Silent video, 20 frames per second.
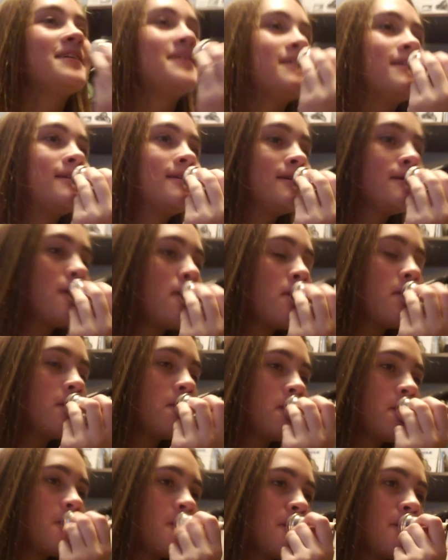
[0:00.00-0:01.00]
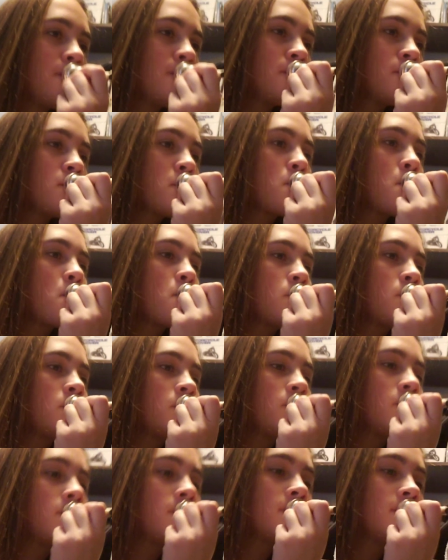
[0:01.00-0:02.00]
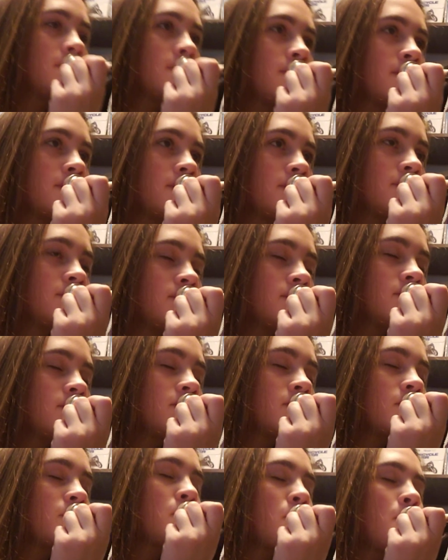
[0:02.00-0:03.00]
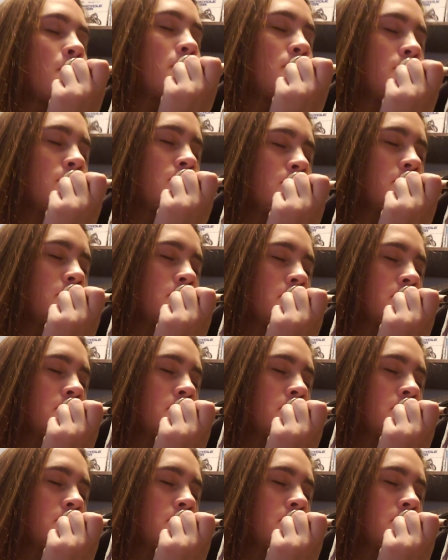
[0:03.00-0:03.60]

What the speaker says: Don't be scared of it. Close your eyes. Take a deep breath.